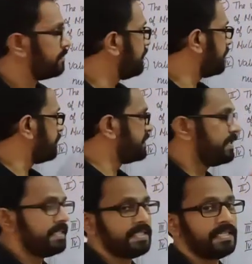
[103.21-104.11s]
Multiplicity
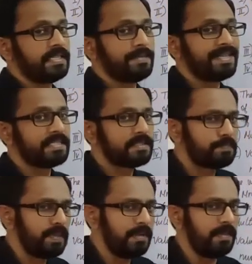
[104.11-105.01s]
is nothing but
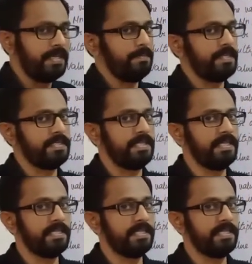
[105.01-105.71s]
spin multiplicity.